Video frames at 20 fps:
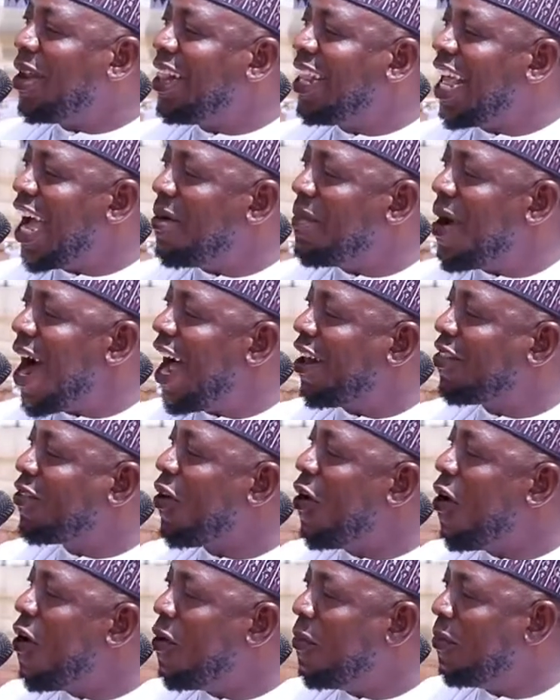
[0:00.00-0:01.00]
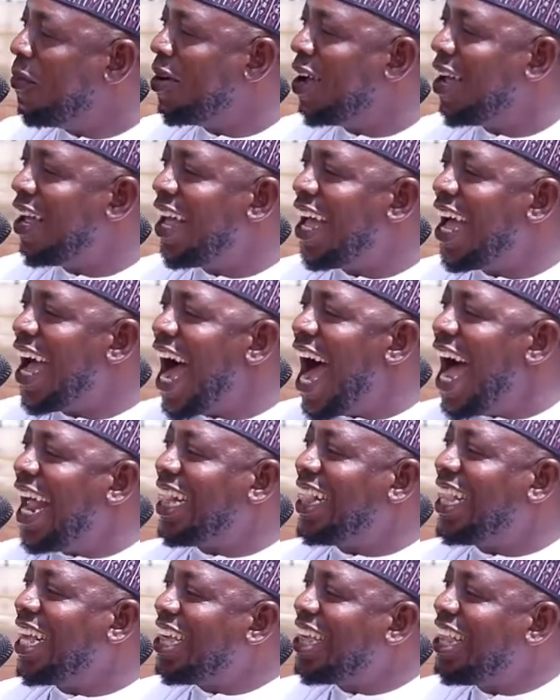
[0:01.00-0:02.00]
with them at home
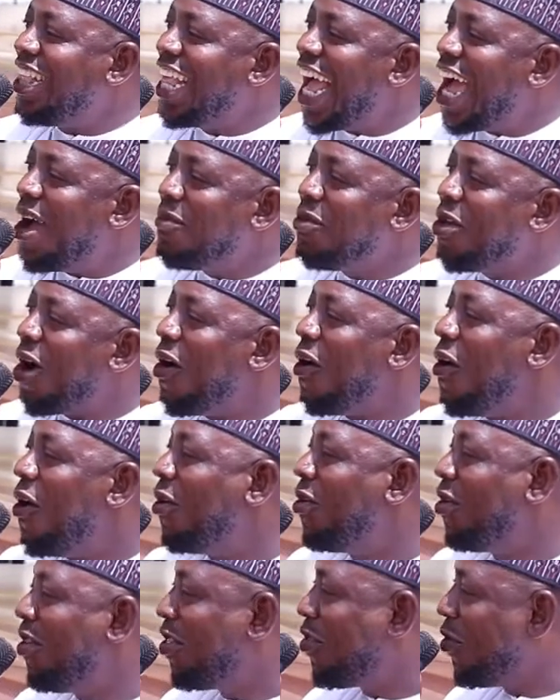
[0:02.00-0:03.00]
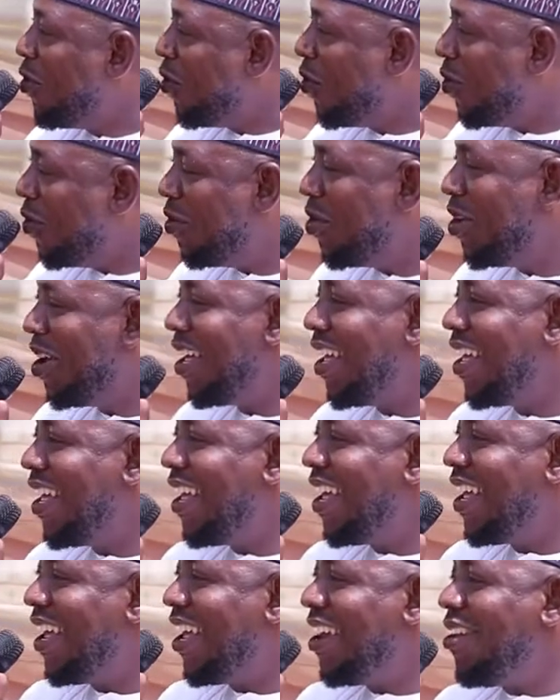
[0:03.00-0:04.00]
and teach them your own too.
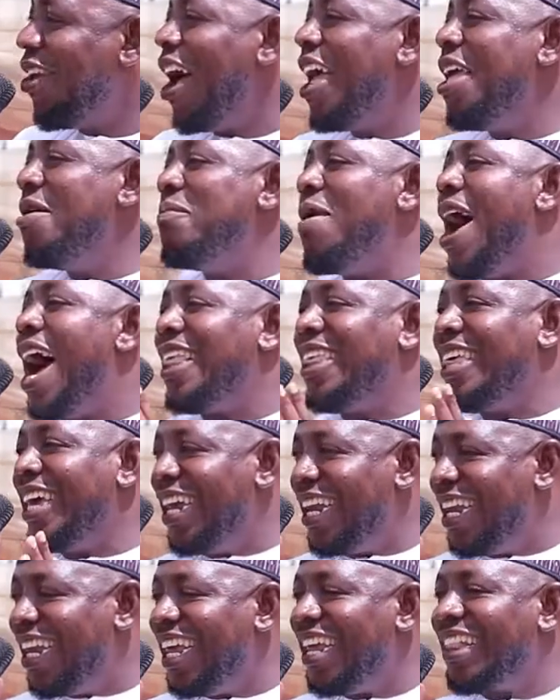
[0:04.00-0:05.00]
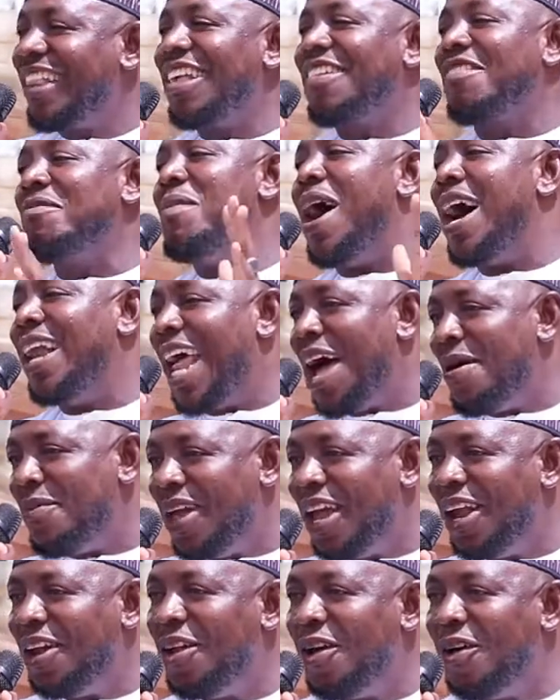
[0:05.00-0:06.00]
Don't imagine it is
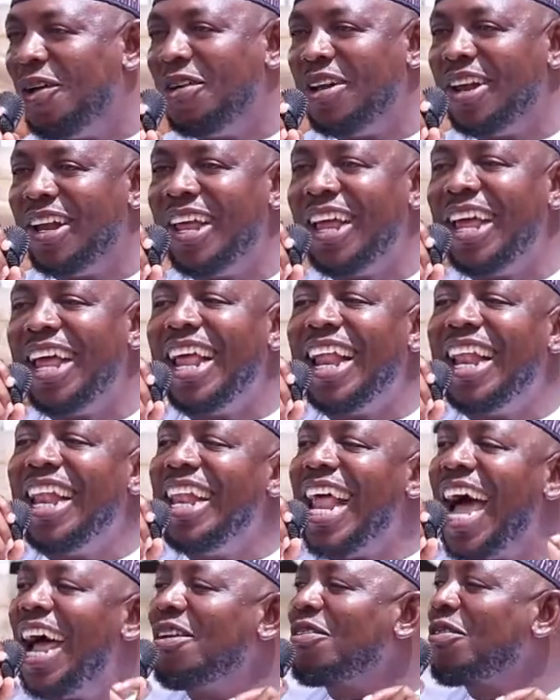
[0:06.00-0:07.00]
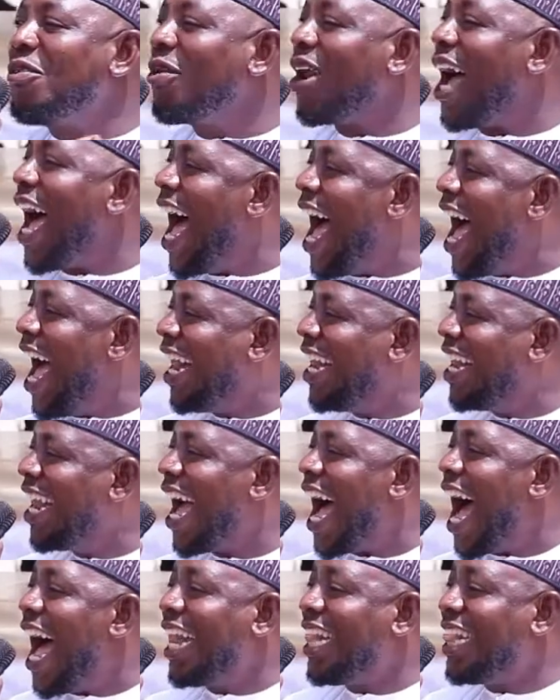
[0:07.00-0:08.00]
Malam alone. Learn Quran
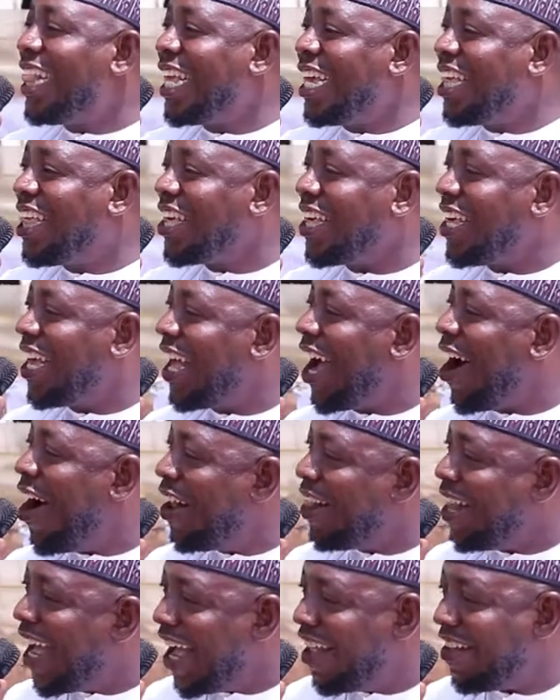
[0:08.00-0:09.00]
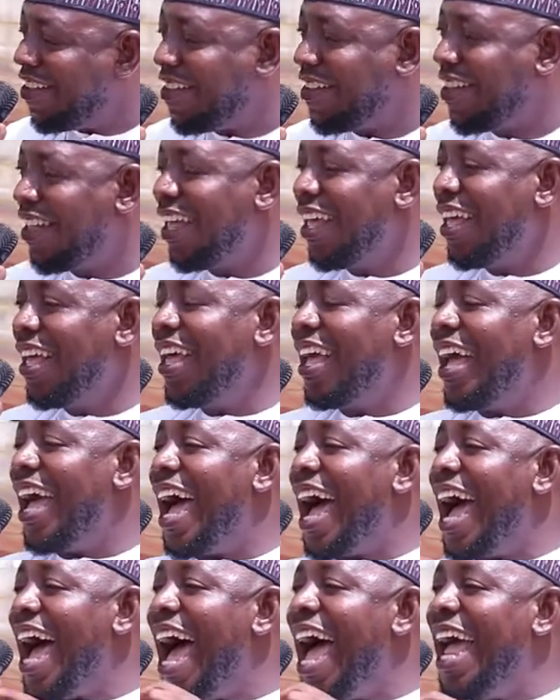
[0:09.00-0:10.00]
and teach others.
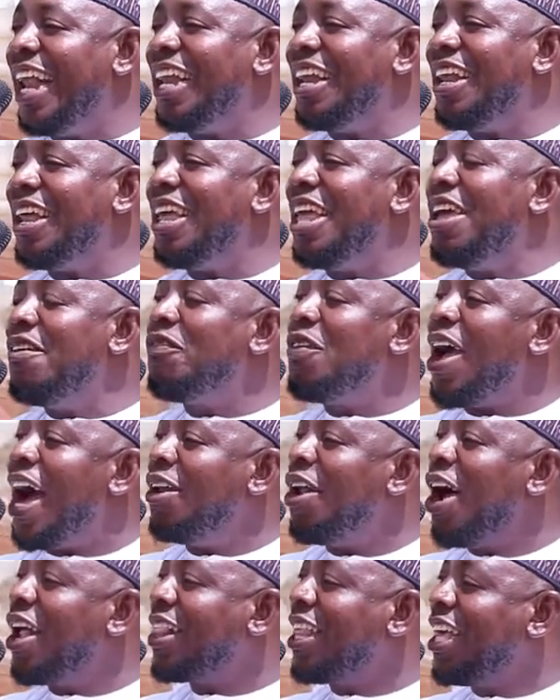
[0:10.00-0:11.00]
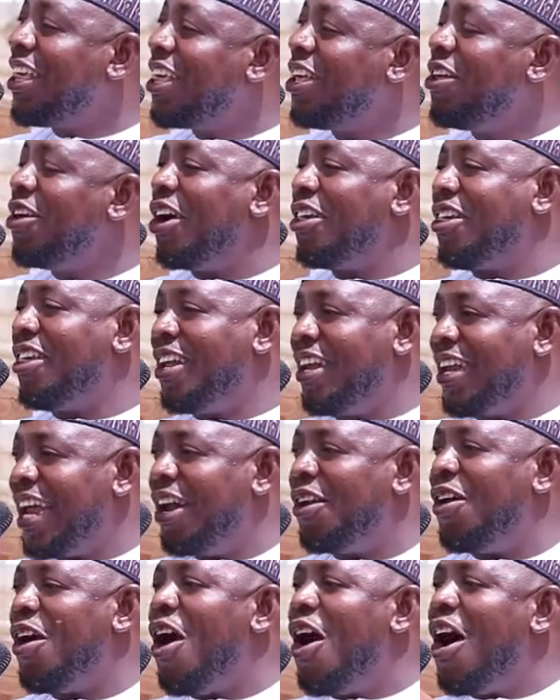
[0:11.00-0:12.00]
And if you are not teaching your
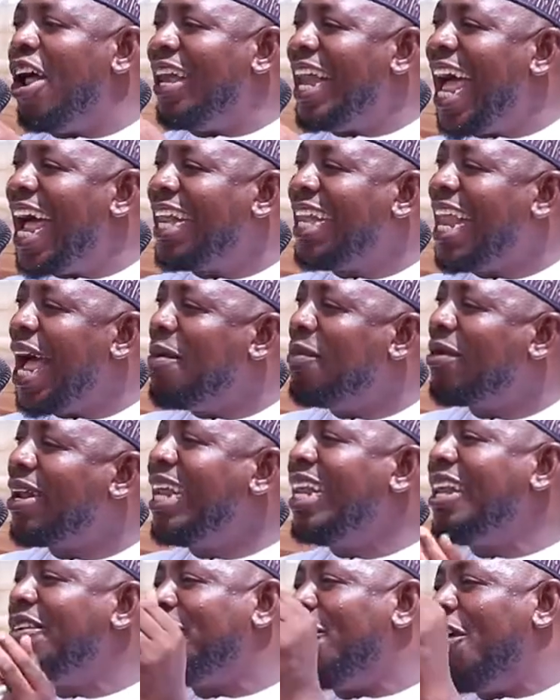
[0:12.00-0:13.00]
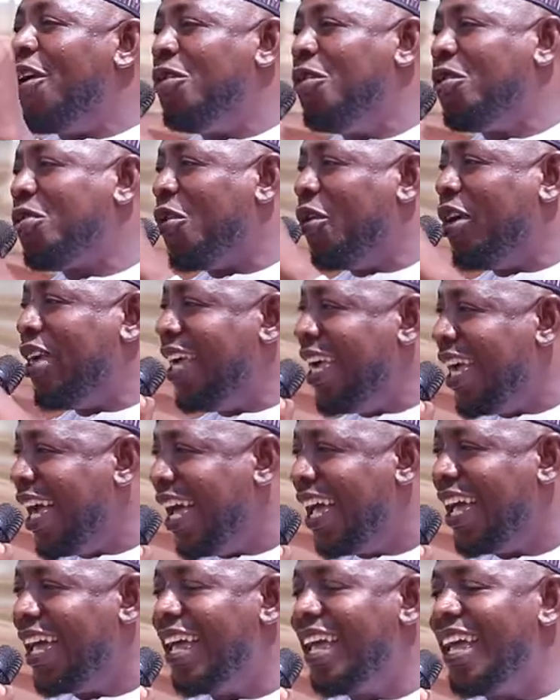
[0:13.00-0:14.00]
children, or let them read for you to
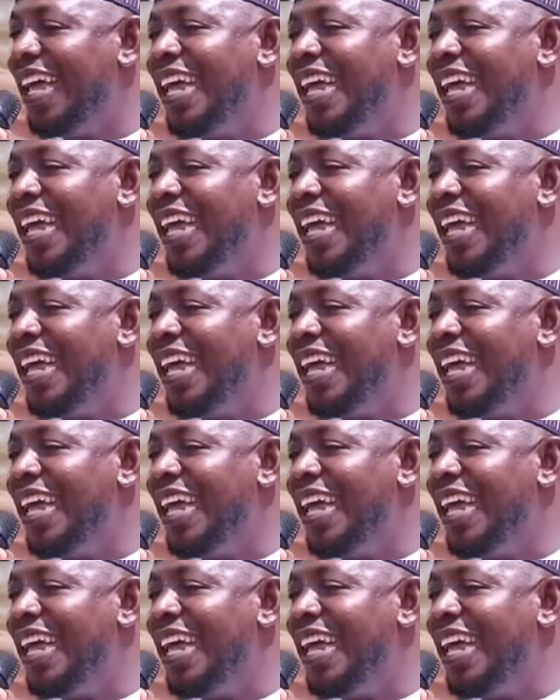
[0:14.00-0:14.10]
hear,